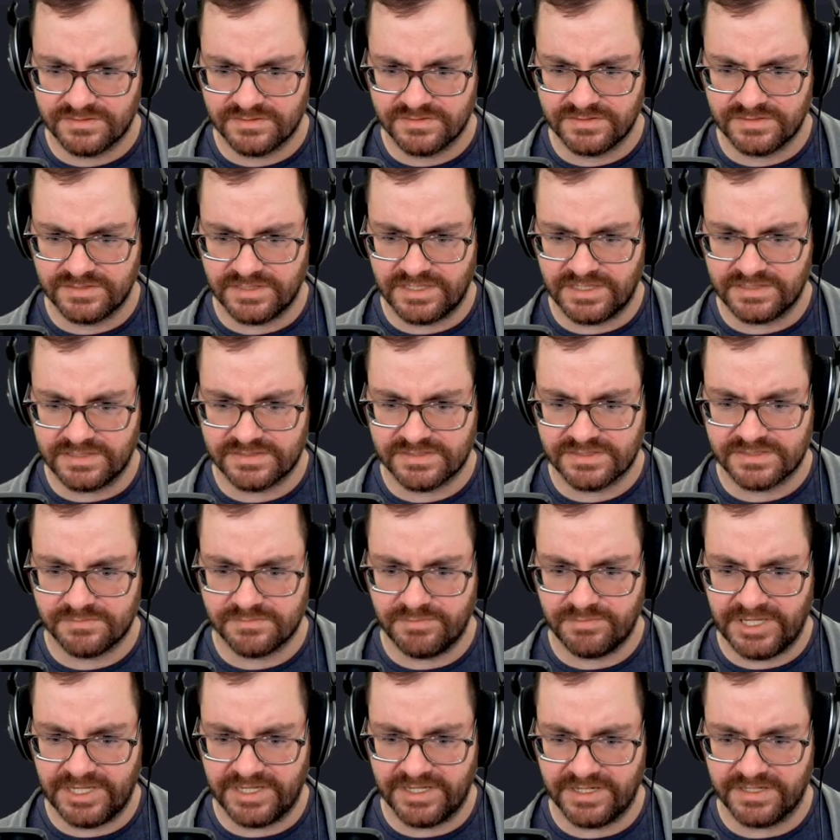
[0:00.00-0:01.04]
dot
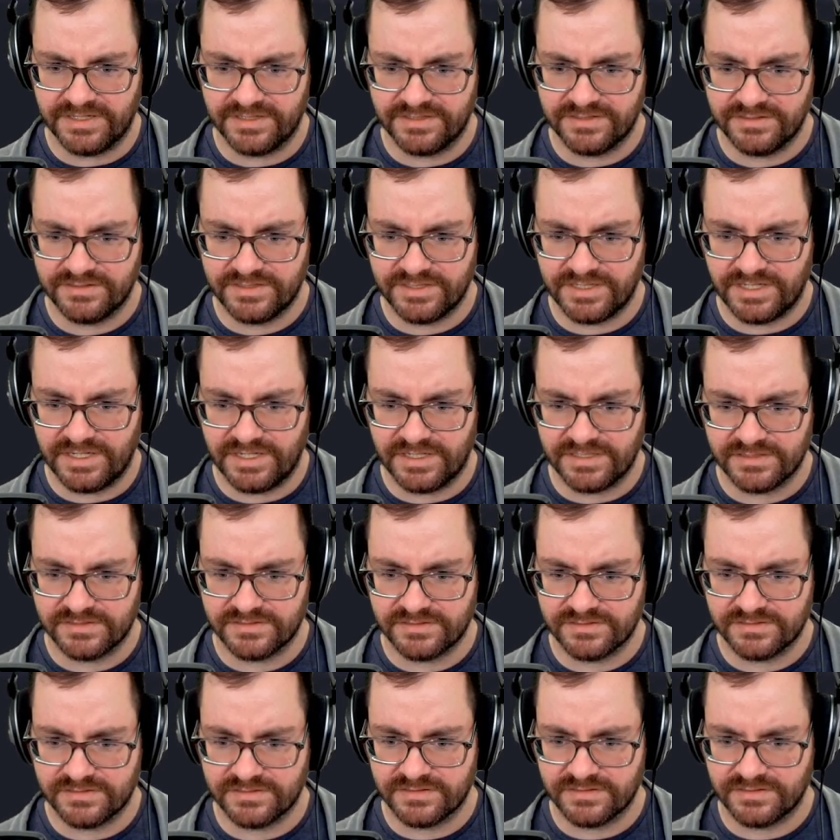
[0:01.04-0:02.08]
span dot
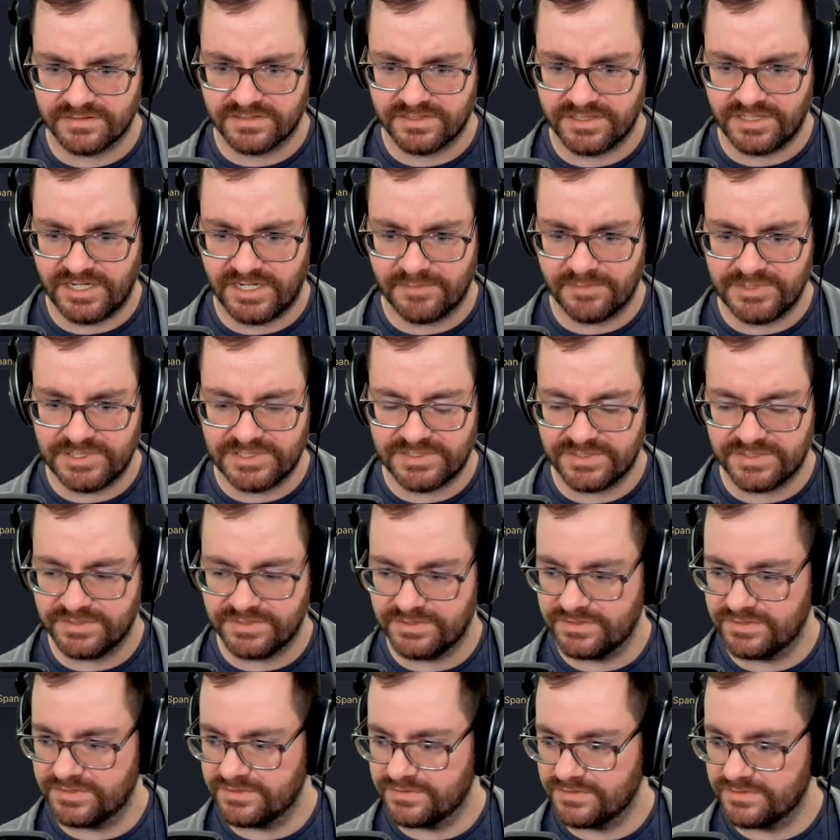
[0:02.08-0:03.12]
copy
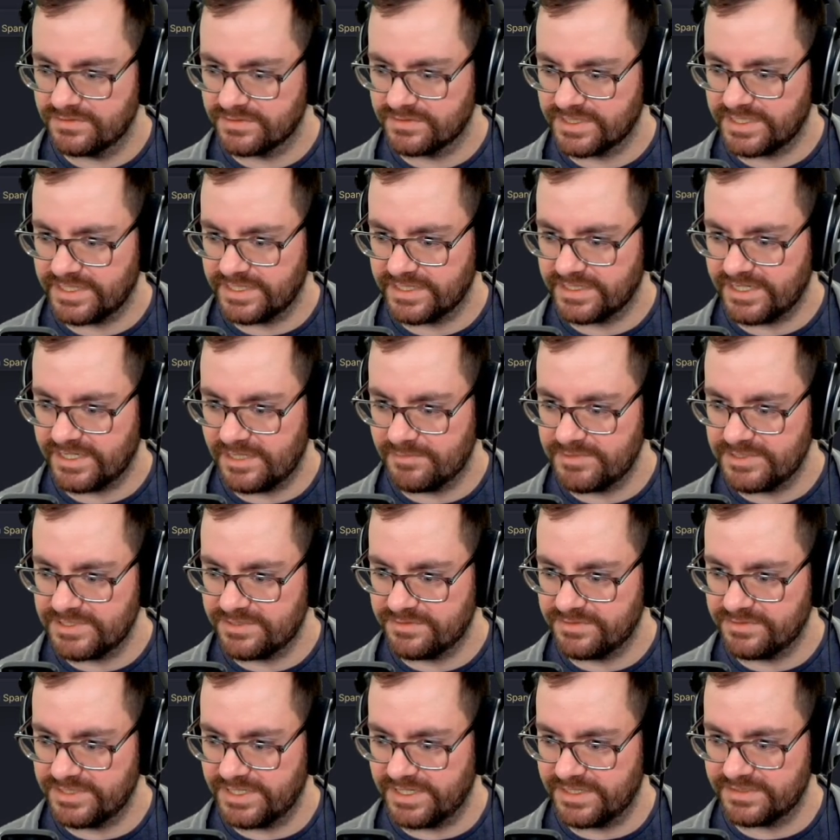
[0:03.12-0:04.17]
to, can I copy
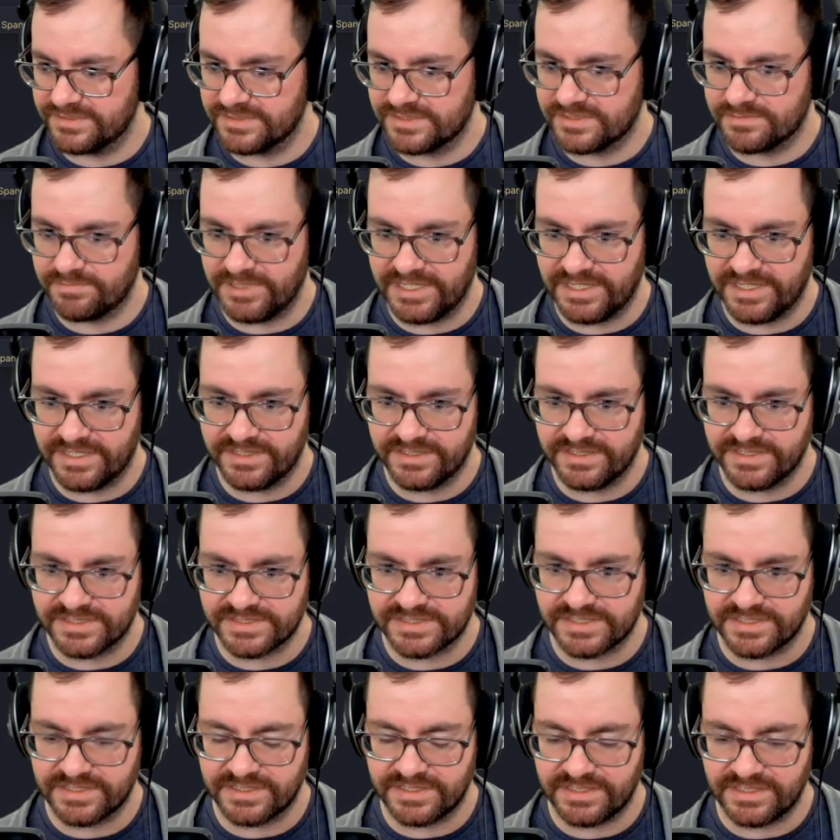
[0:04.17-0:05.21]
to another span? Yes,
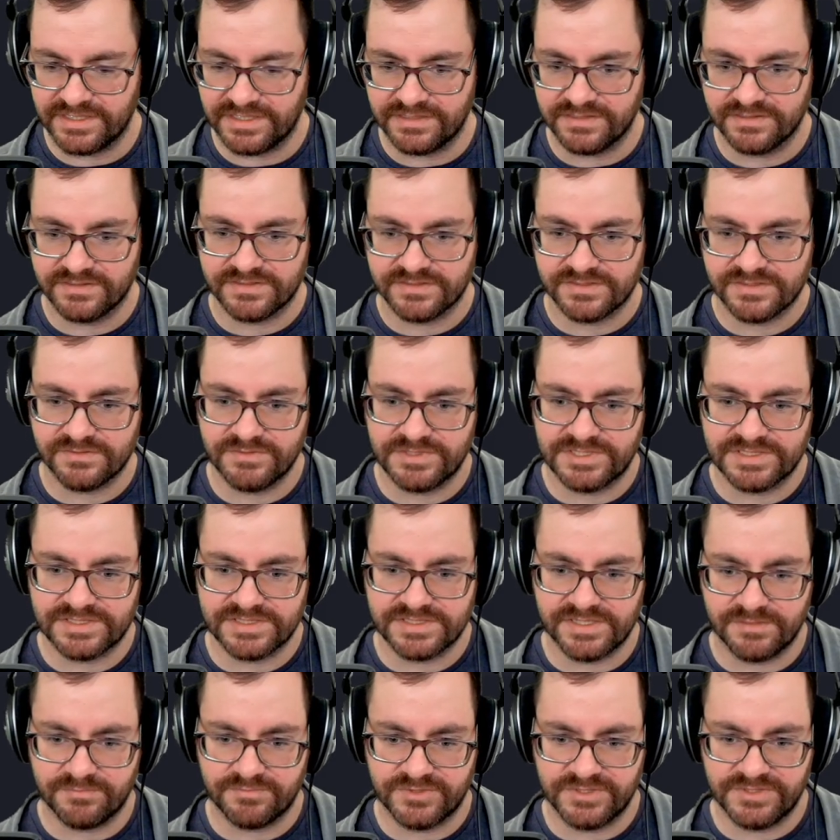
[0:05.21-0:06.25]
I can. So we can
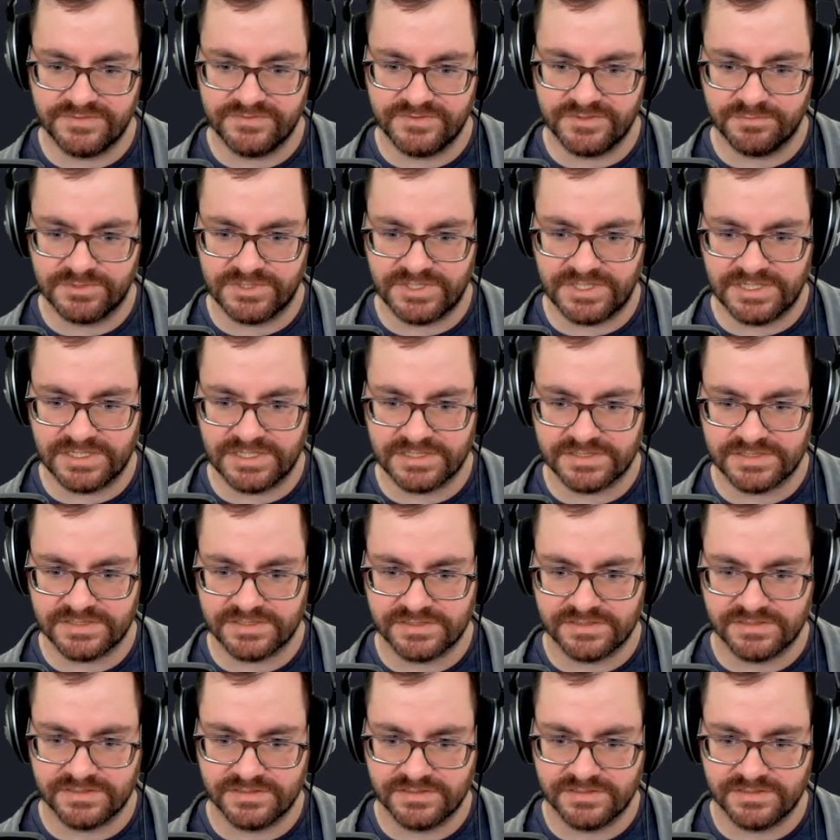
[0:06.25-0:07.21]
say preview blocks